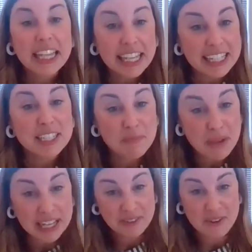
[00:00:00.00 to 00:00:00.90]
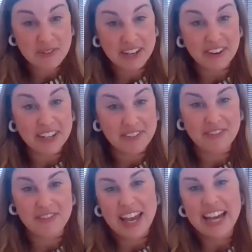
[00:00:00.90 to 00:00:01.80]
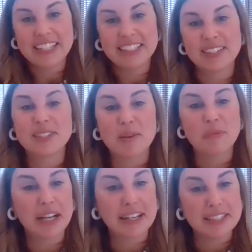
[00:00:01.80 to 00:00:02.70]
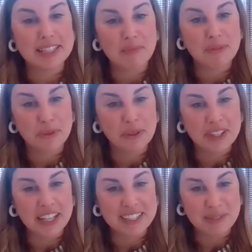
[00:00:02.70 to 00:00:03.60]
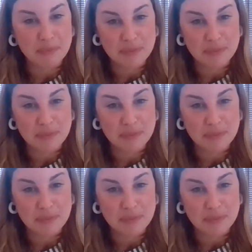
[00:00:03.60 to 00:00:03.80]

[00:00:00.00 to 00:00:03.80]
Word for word: getting to make your own narrative that is somewhat conceptual that